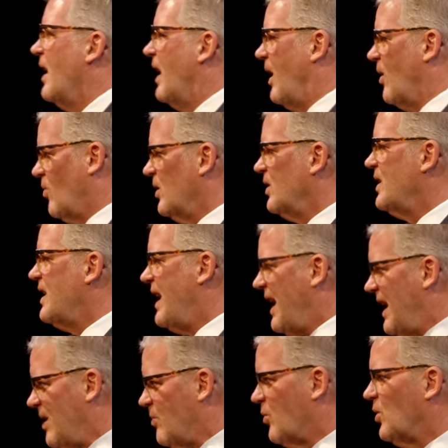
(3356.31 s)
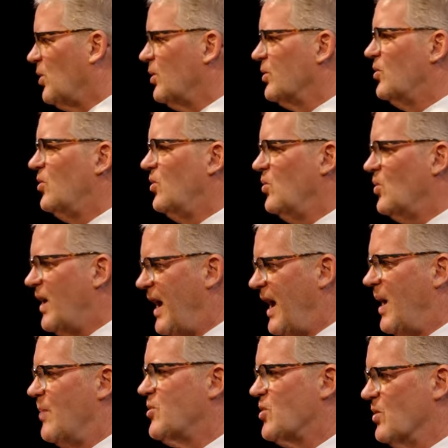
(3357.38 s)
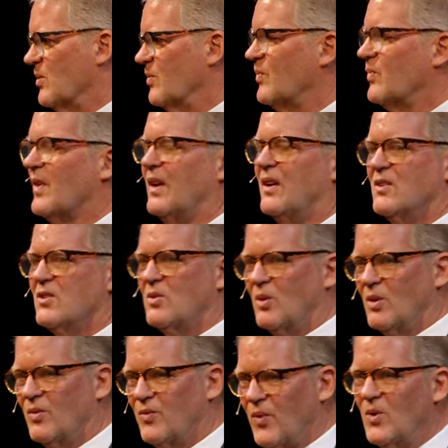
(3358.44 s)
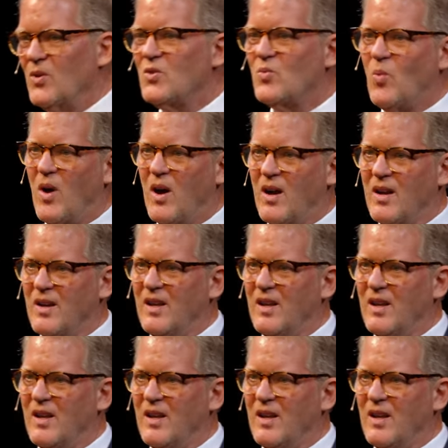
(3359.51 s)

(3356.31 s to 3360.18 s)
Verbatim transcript: are really able to capture. So the first one